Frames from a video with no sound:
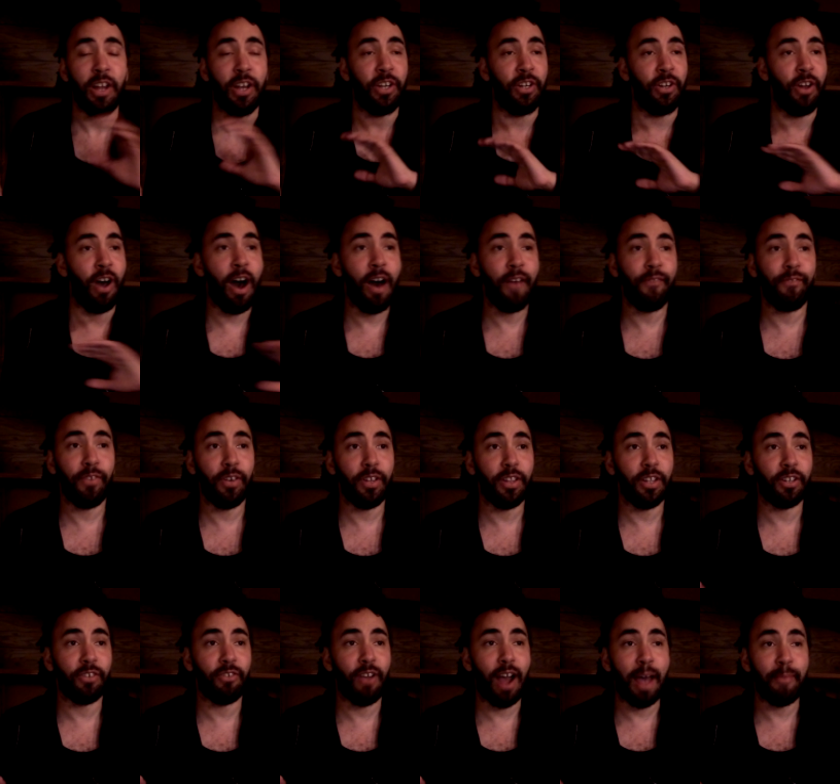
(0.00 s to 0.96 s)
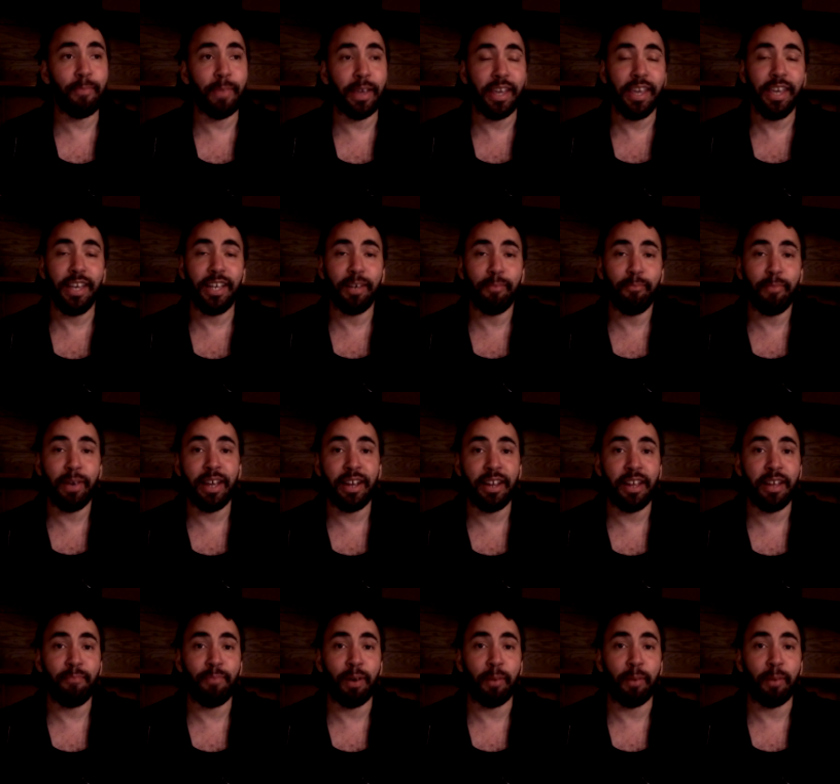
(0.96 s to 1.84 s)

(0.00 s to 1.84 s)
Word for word: not for the crime that he committed,